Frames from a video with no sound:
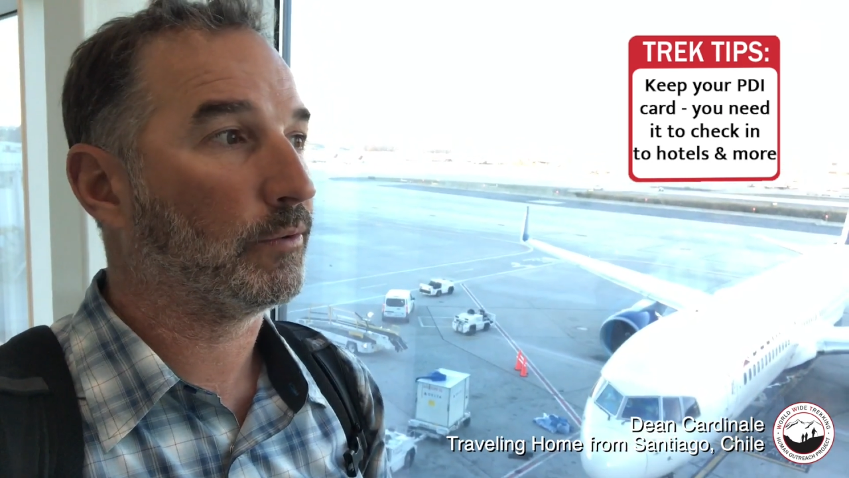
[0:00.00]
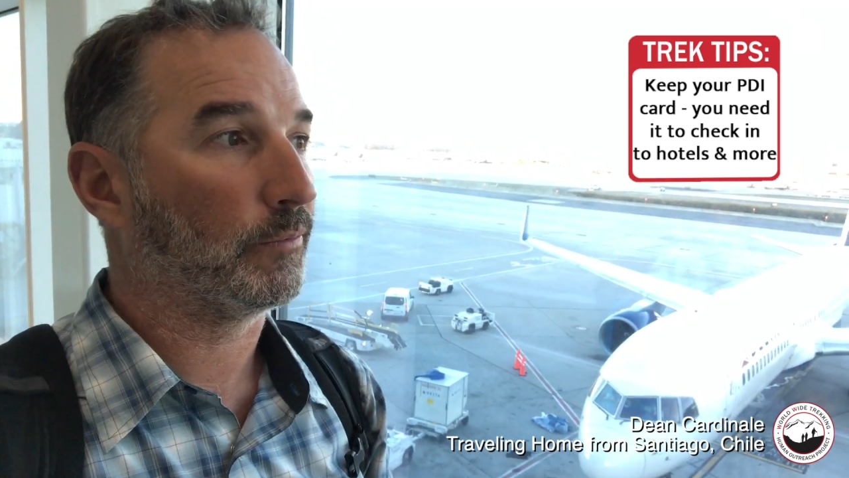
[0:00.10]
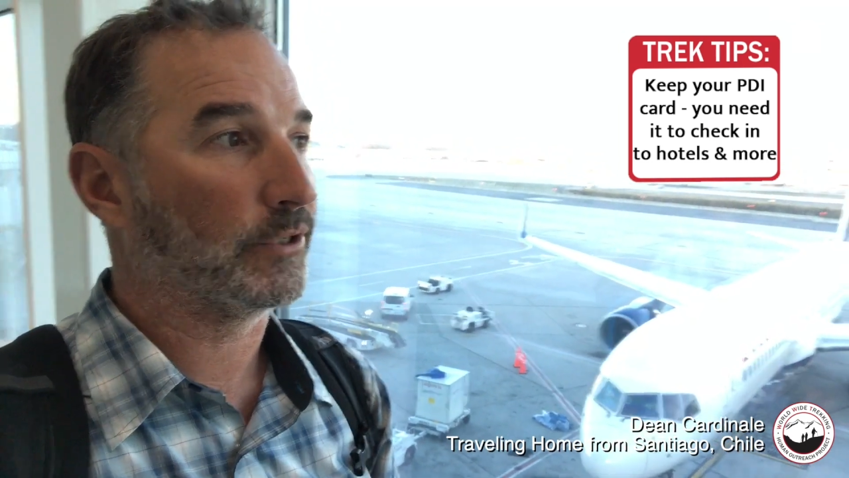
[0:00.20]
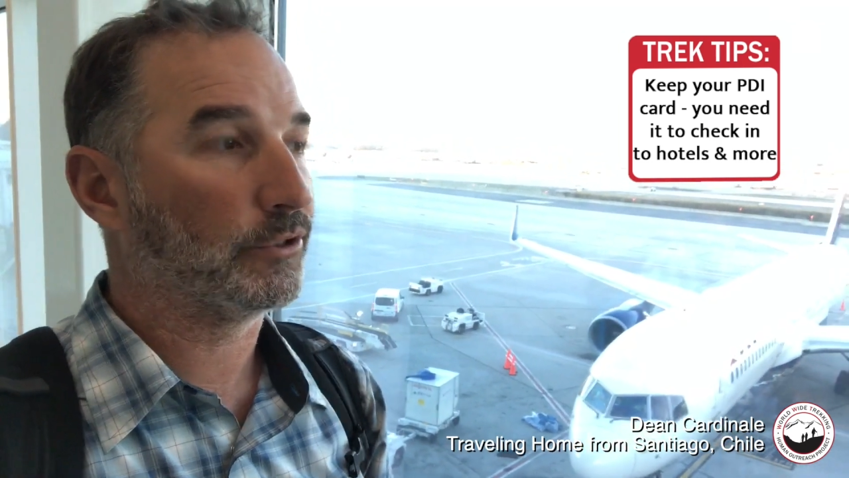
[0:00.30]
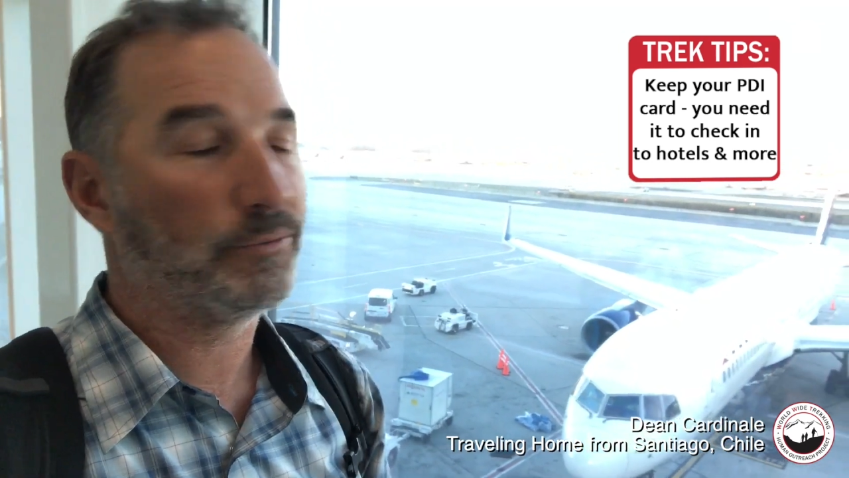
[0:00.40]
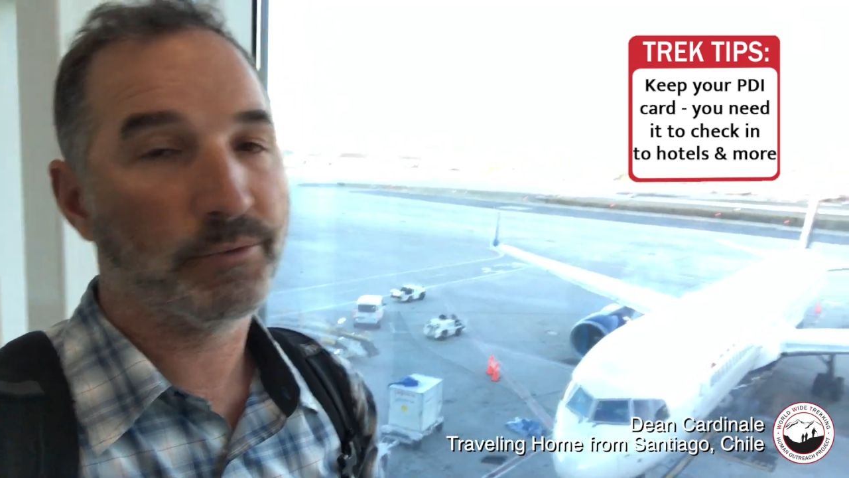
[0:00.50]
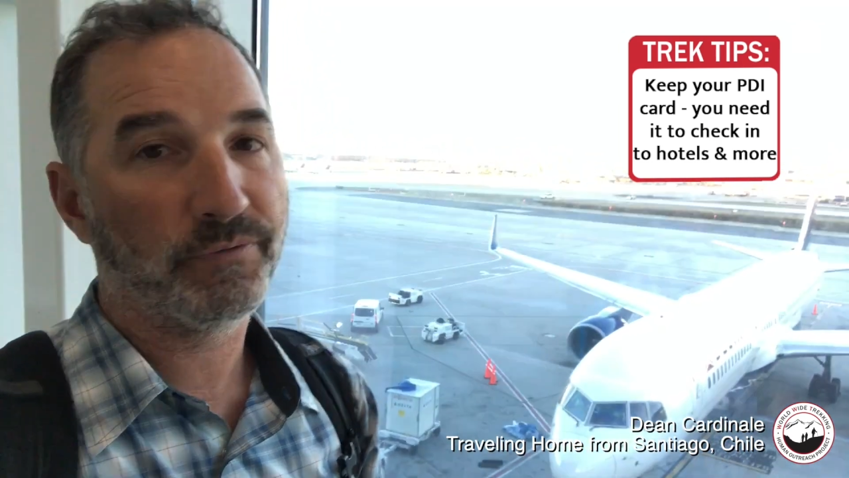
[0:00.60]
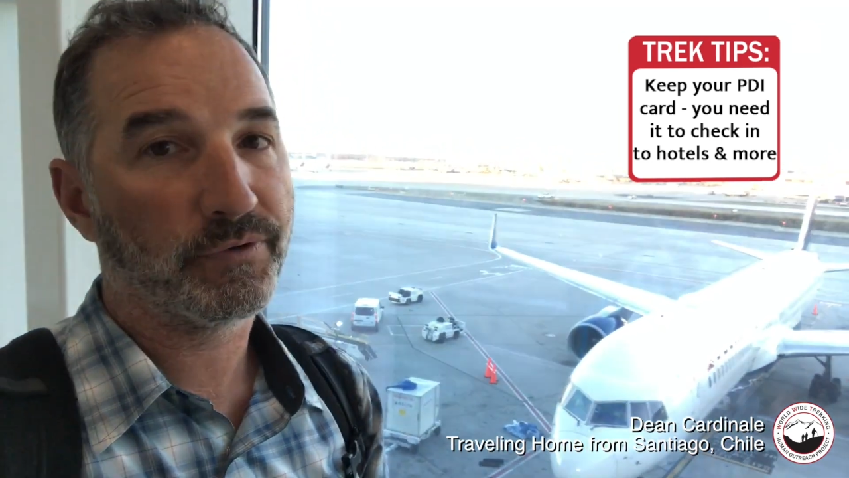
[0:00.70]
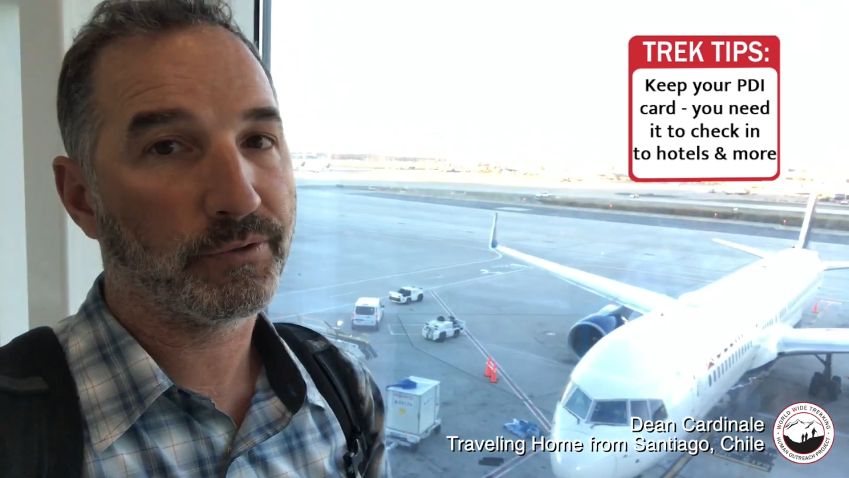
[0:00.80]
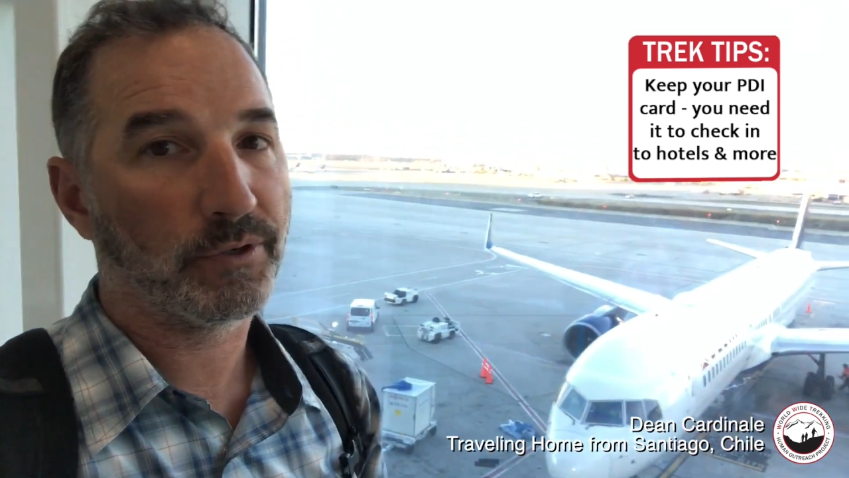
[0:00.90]
and we do
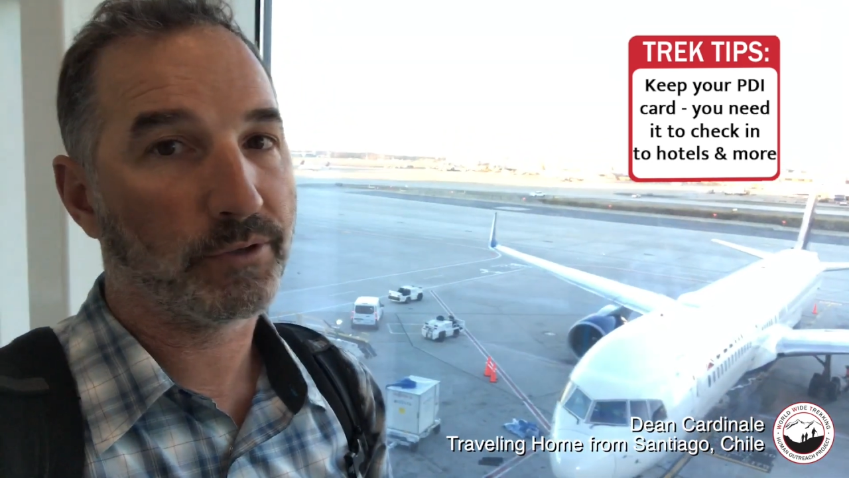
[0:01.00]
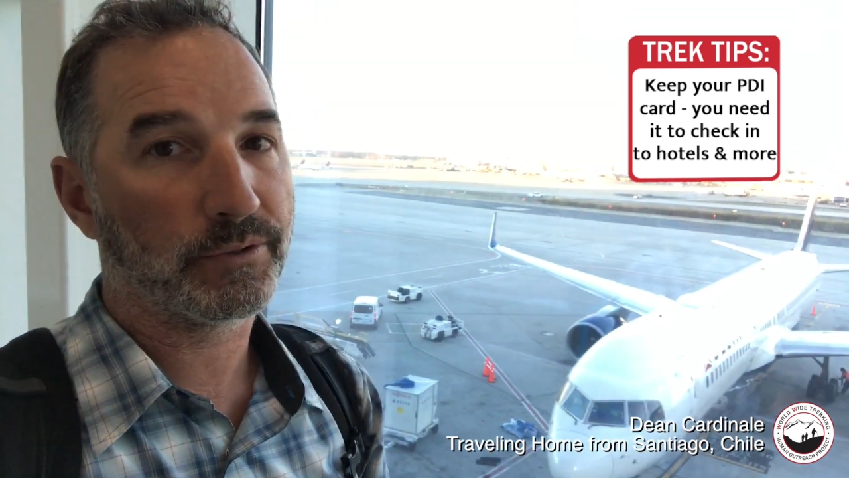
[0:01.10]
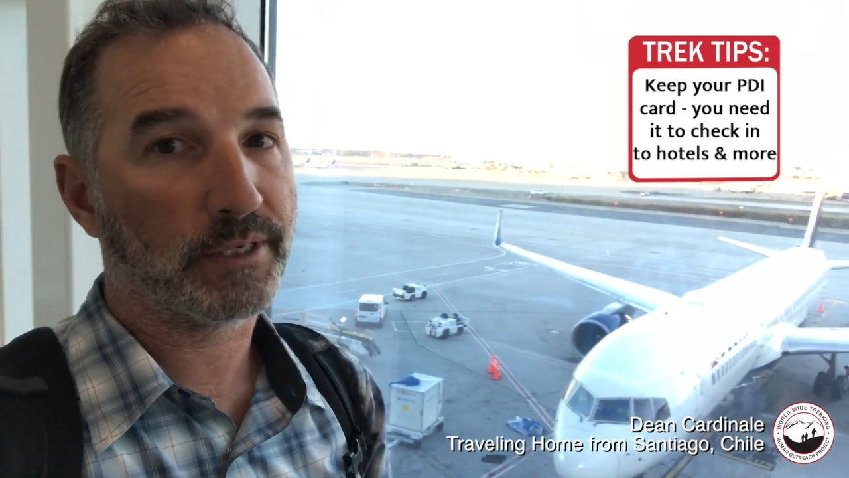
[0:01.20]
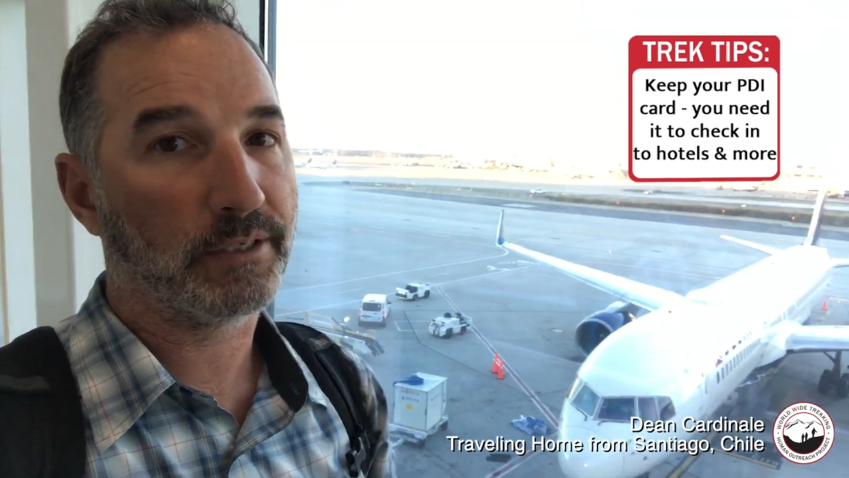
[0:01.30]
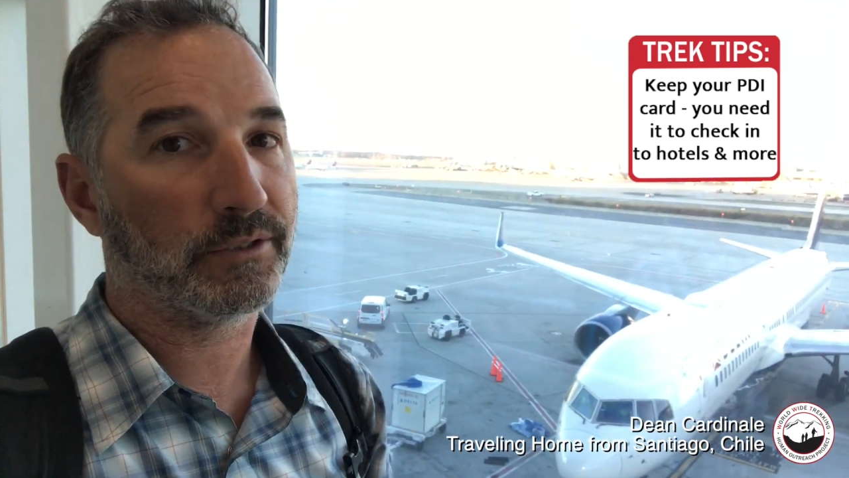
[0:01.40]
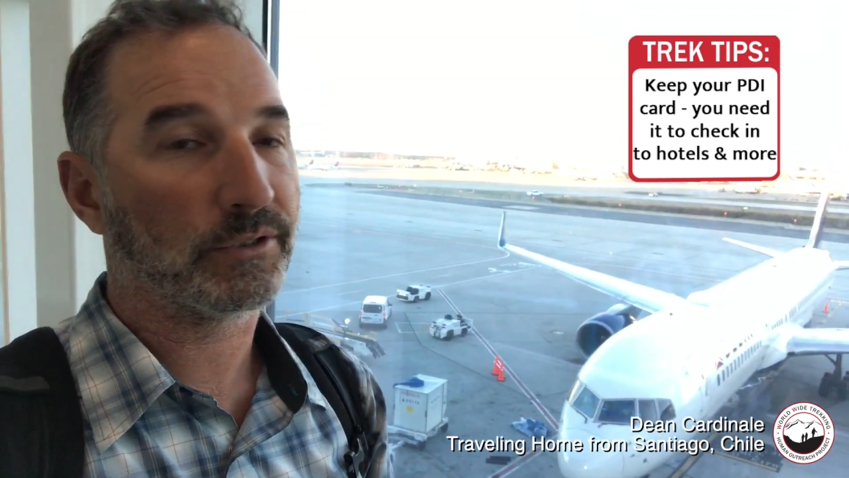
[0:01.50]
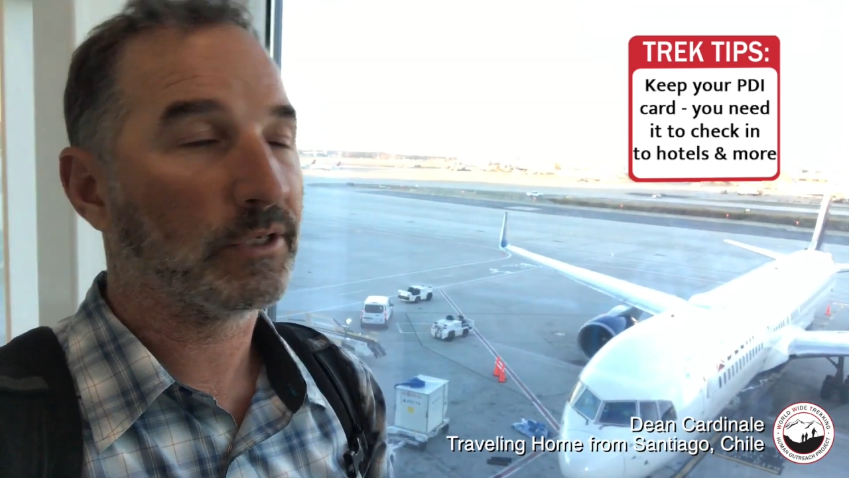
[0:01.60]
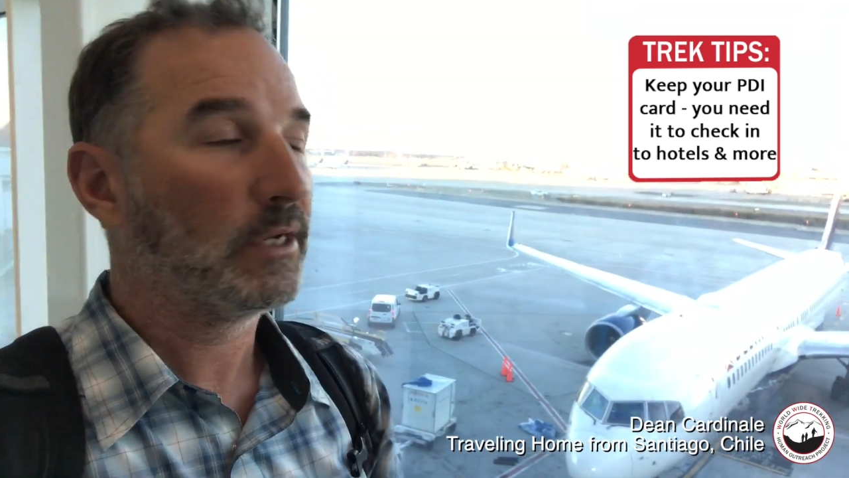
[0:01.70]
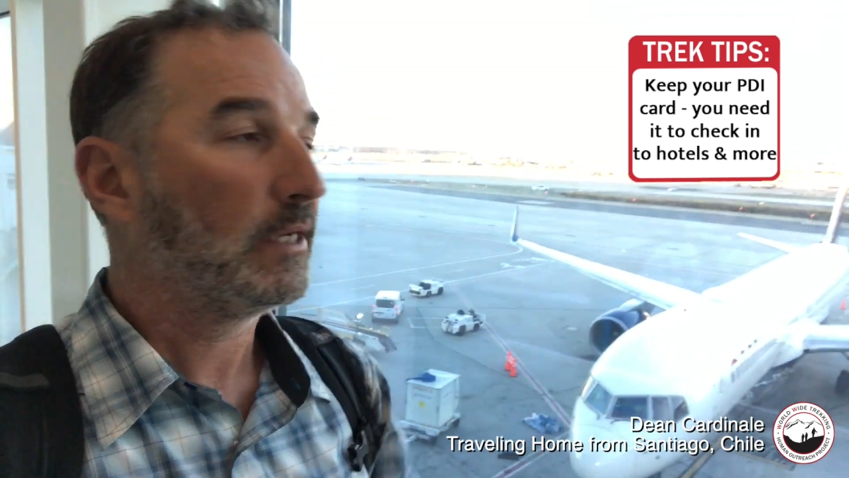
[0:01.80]
move hotels.